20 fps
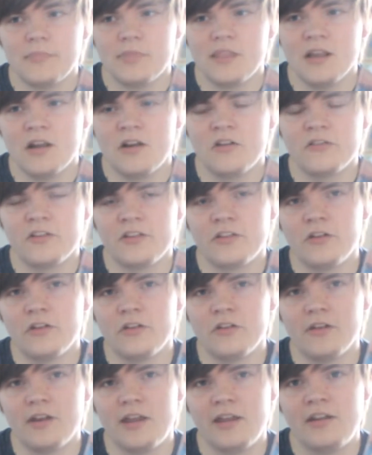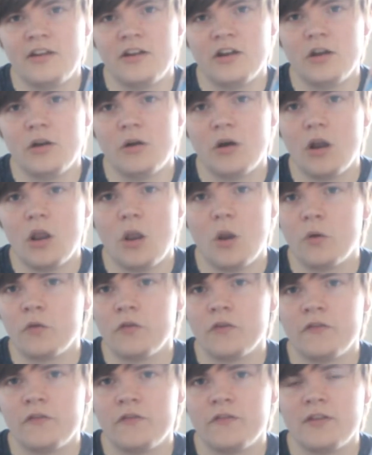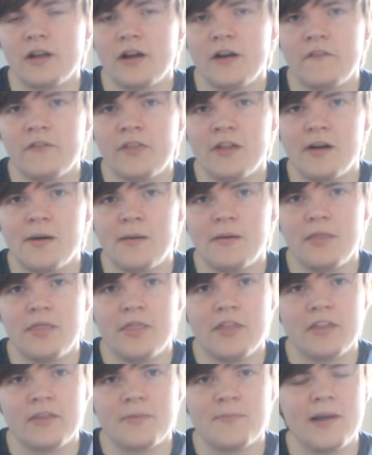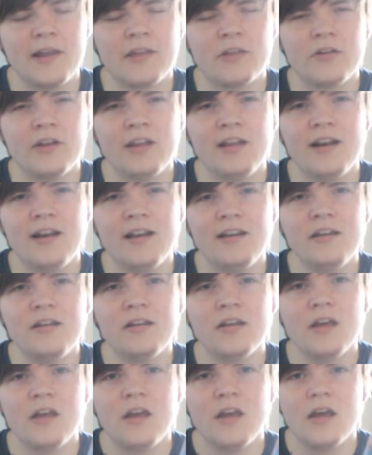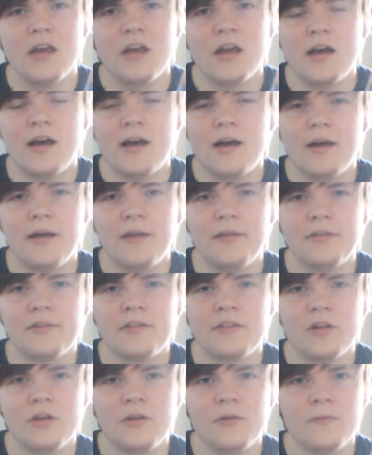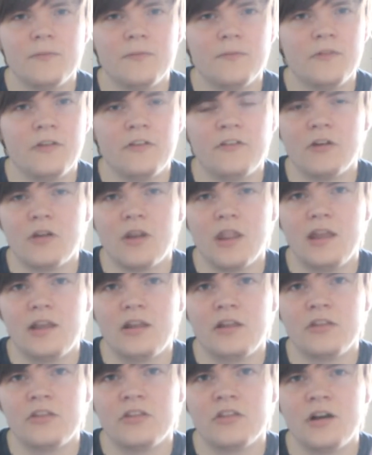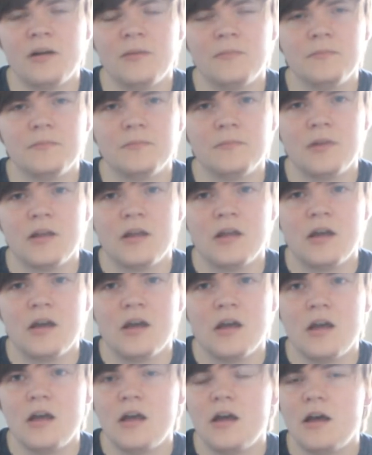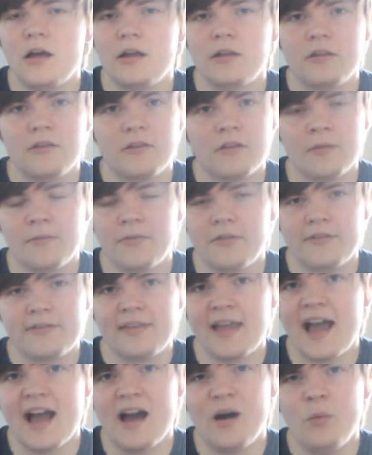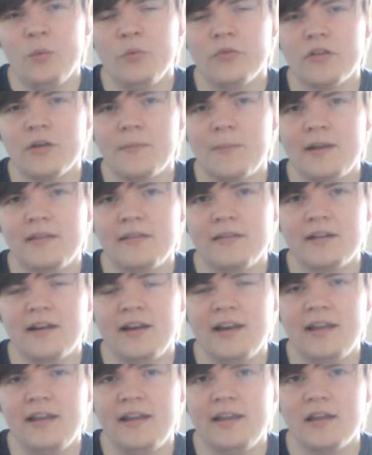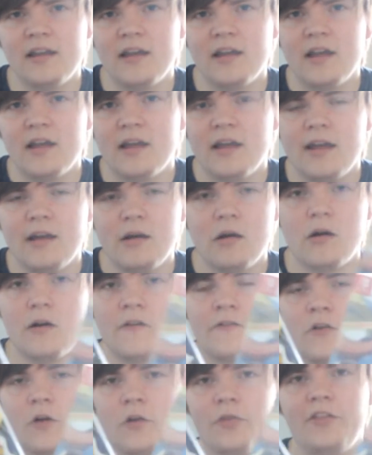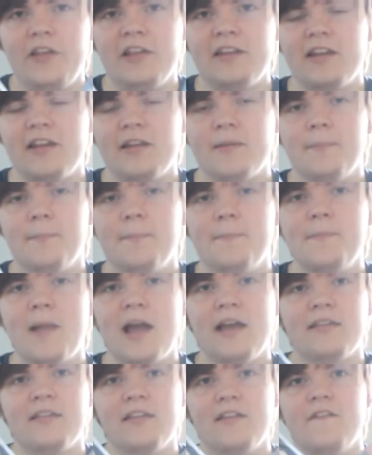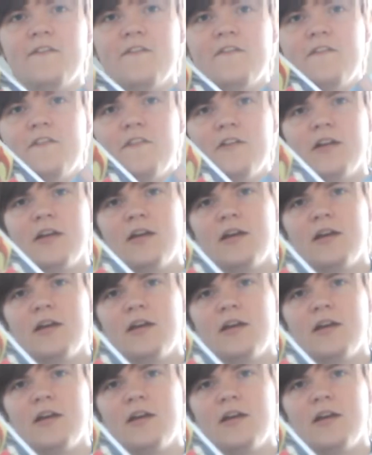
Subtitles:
Because it's got a lot of stuff that's based on England. So we've got some of the towns are basically I've got these massive